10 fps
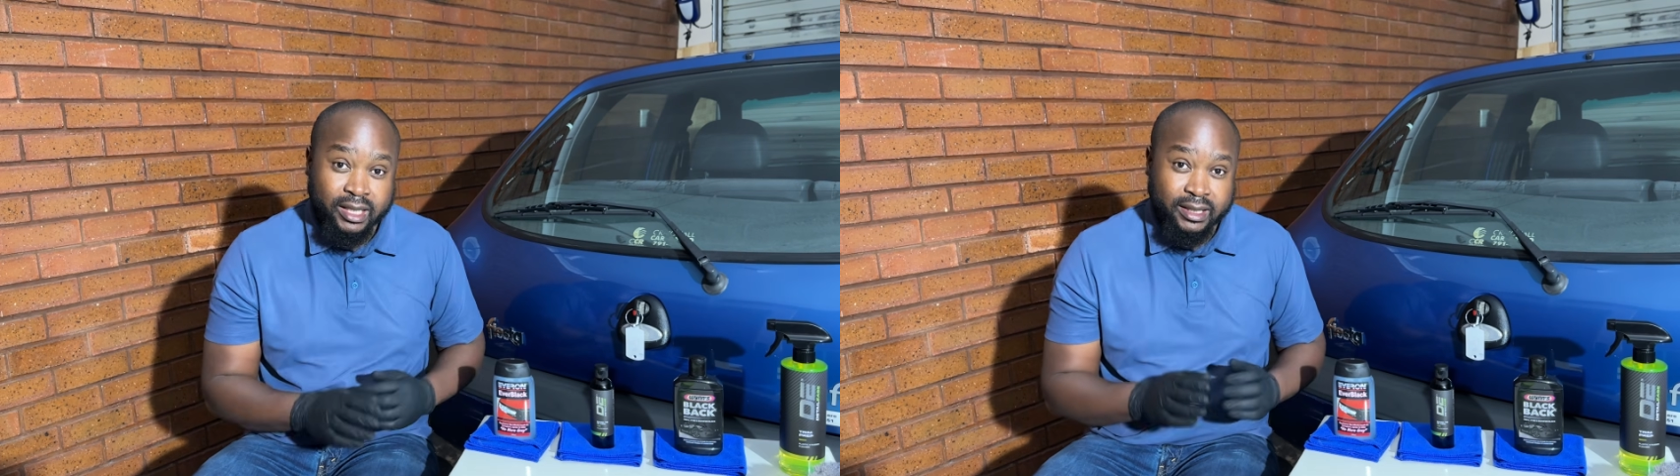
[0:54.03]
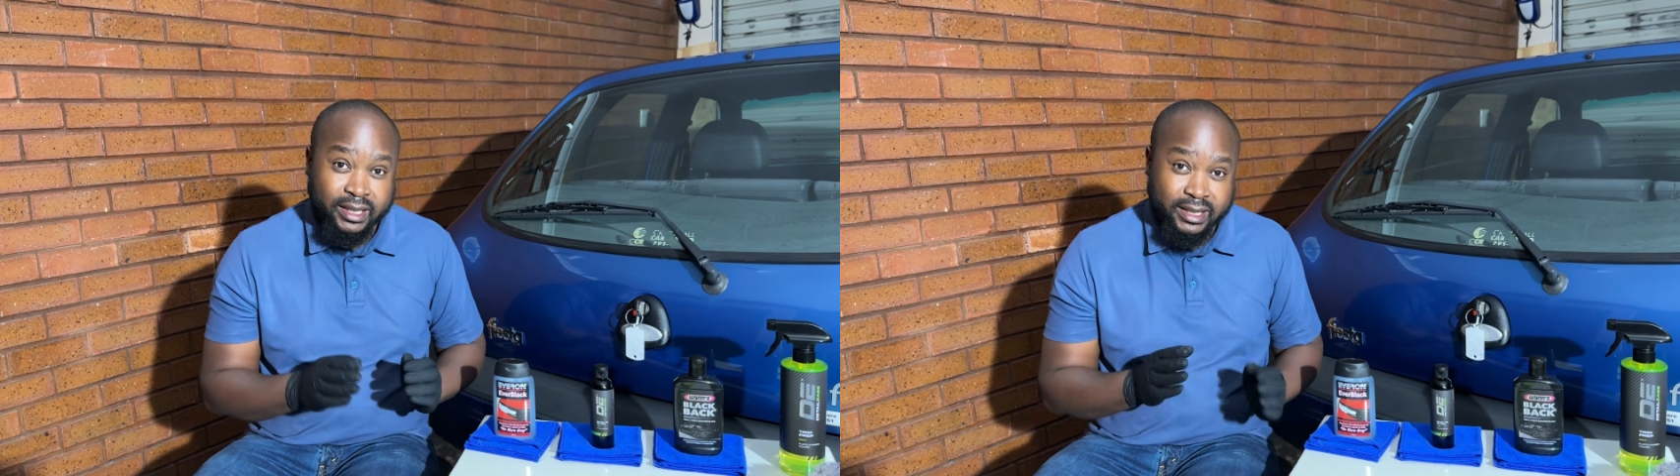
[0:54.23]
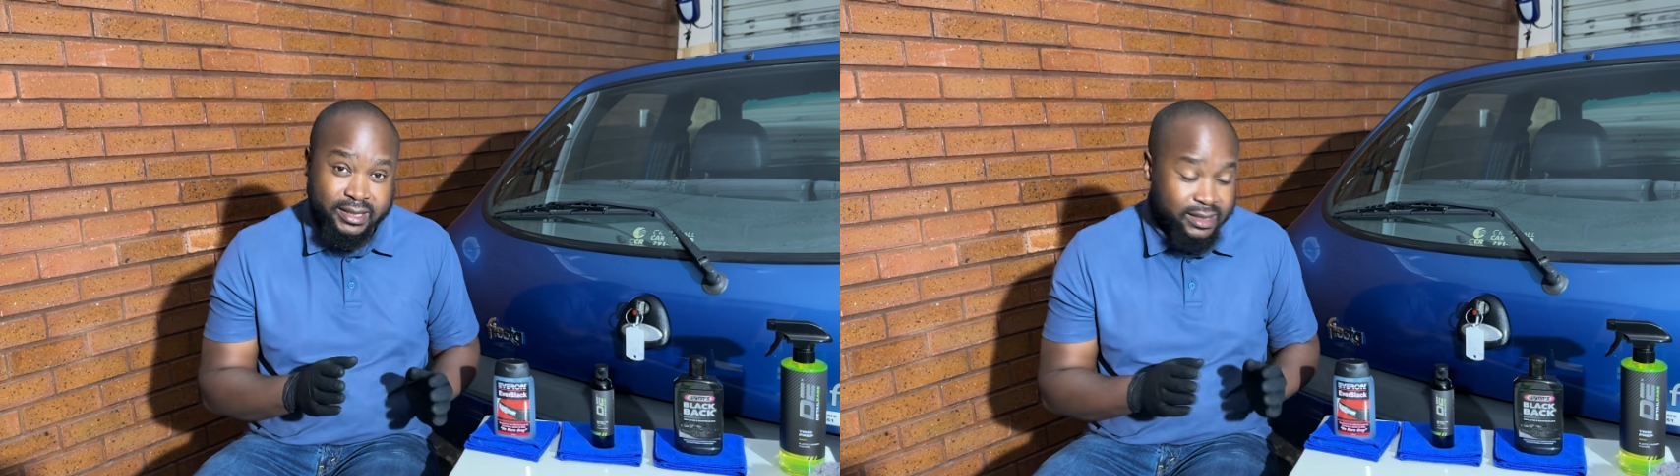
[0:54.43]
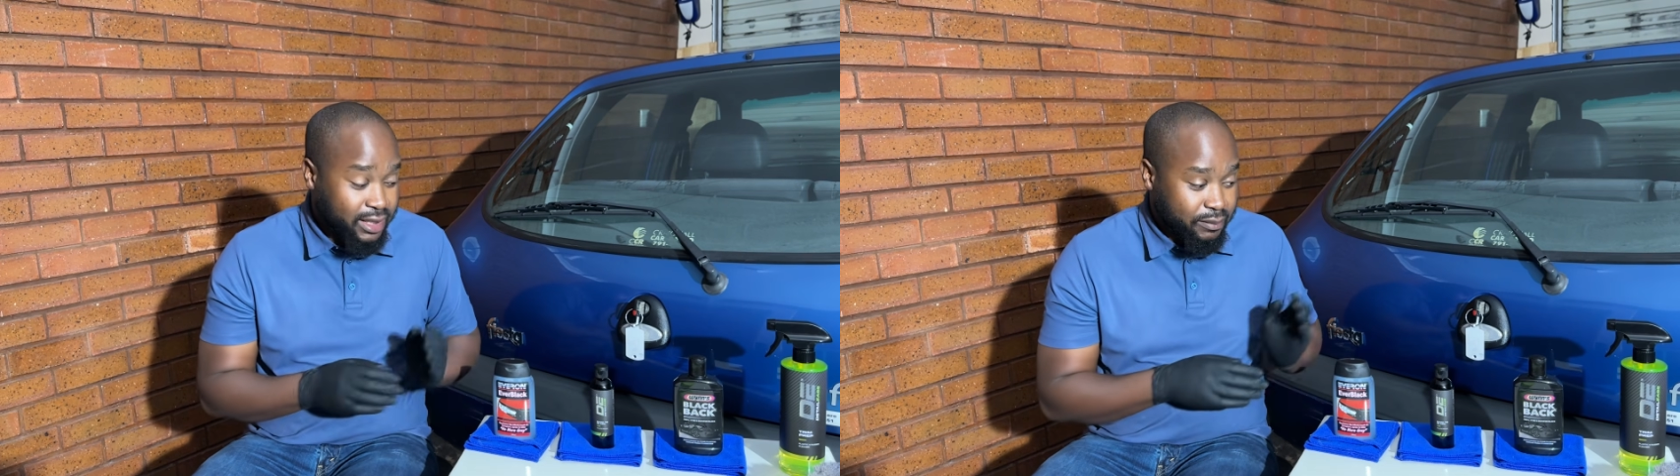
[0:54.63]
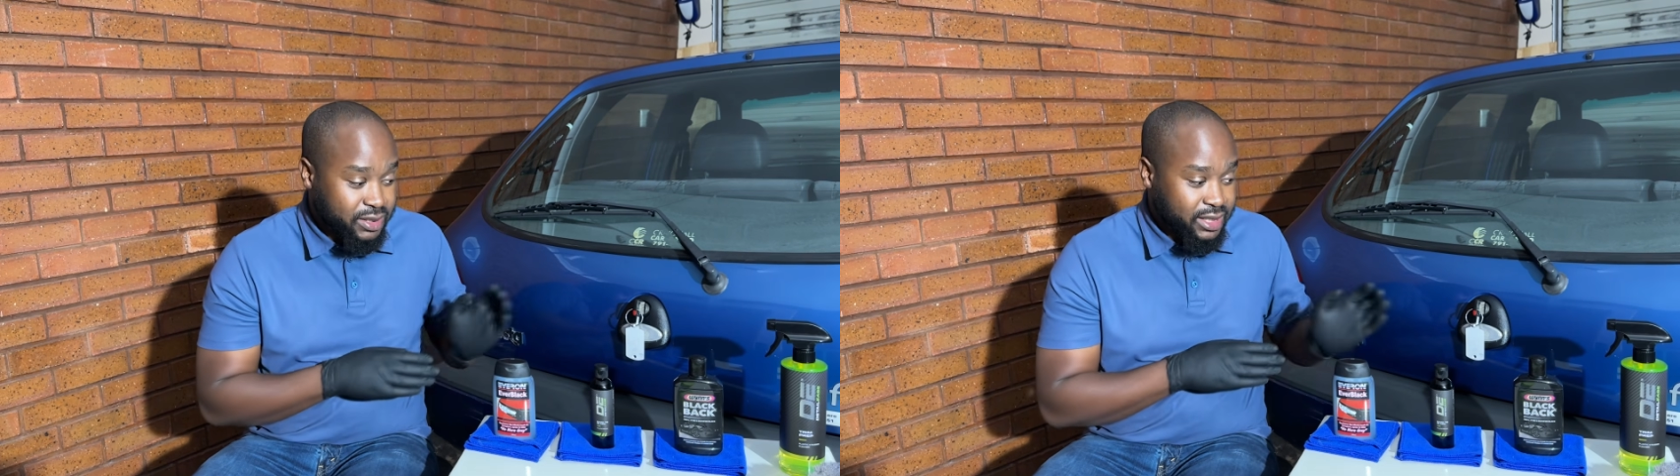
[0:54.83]
The reason
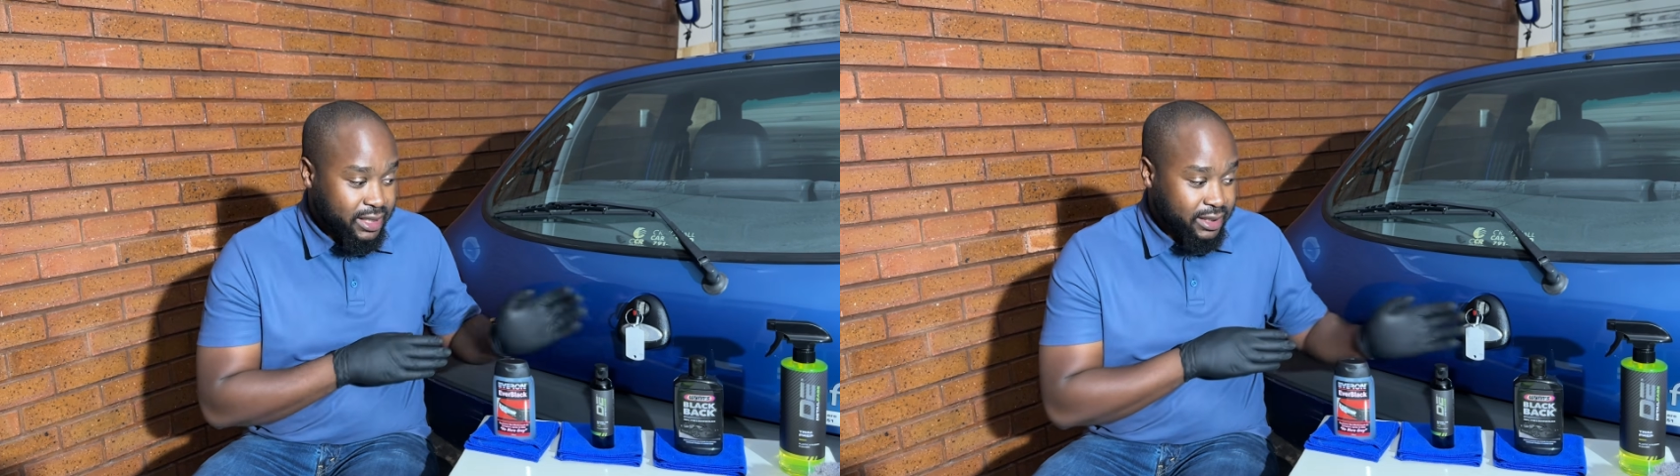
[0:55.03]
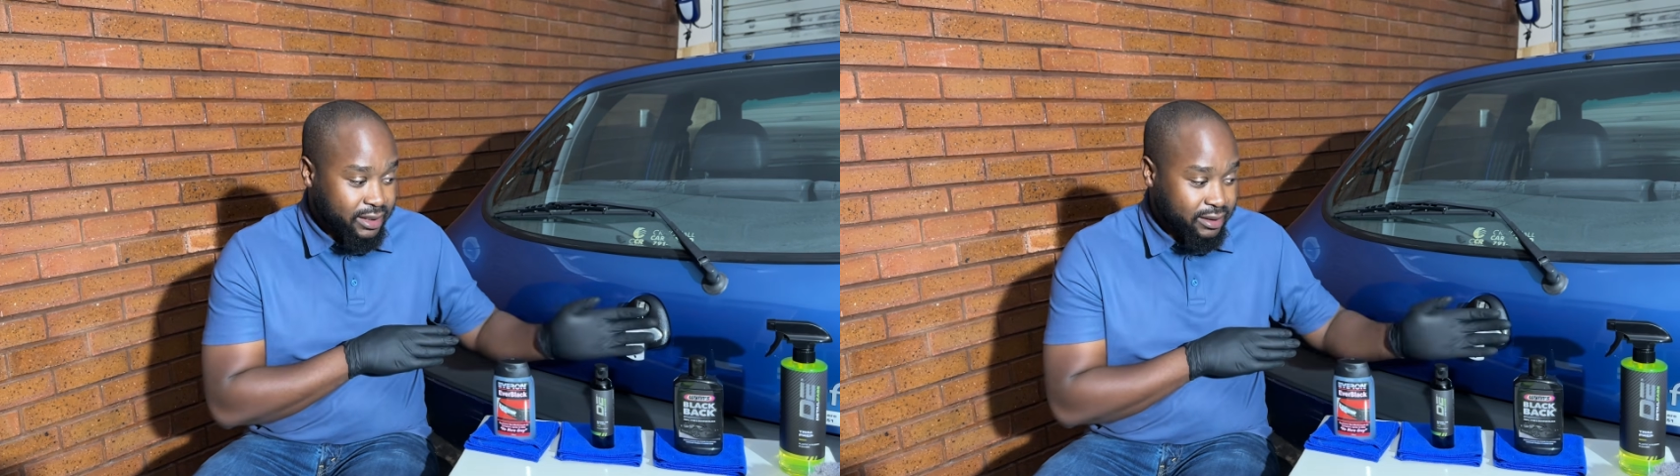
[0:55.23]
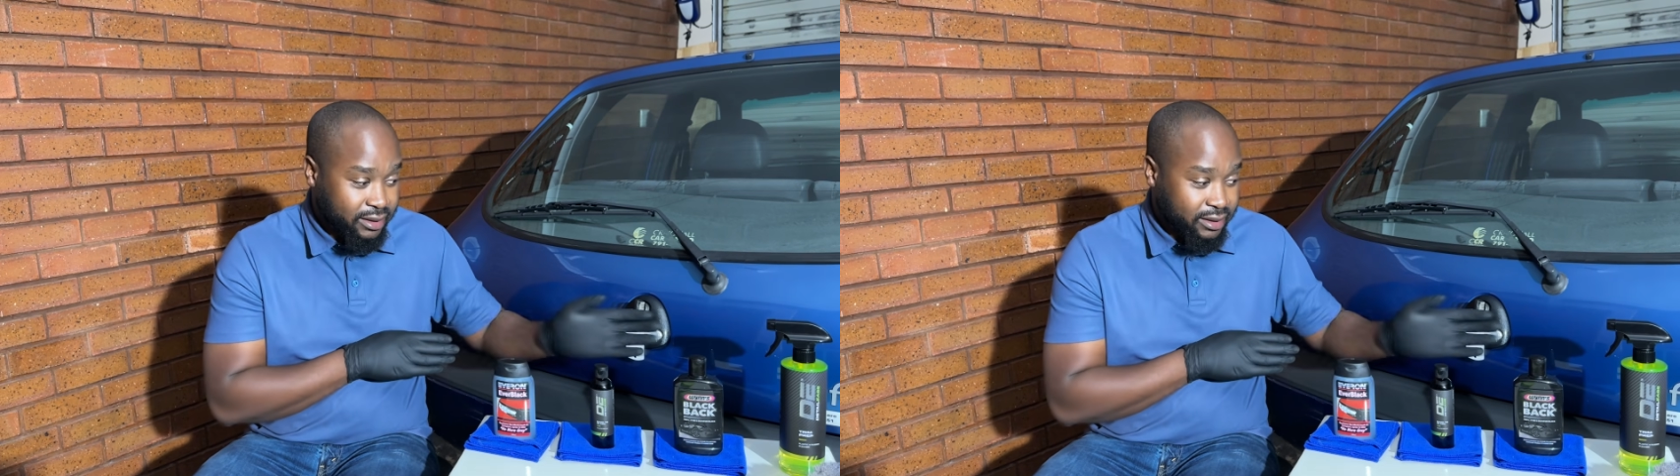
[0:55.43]
I'm trying